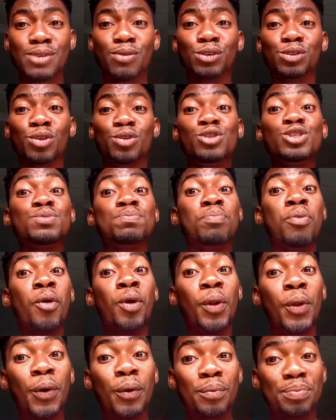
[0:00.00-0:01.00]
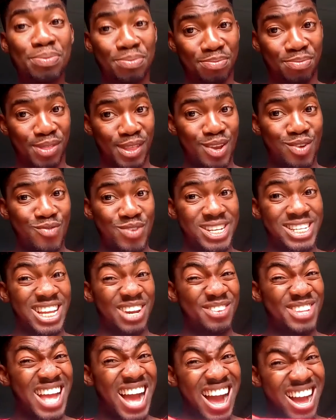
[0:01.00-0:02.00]
they want to use polo, which is
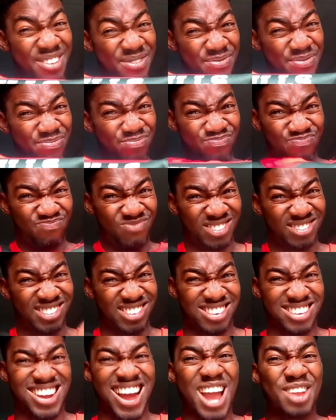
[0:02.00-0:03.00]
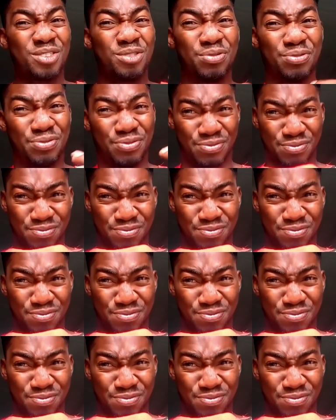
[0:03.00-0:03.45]
another kind of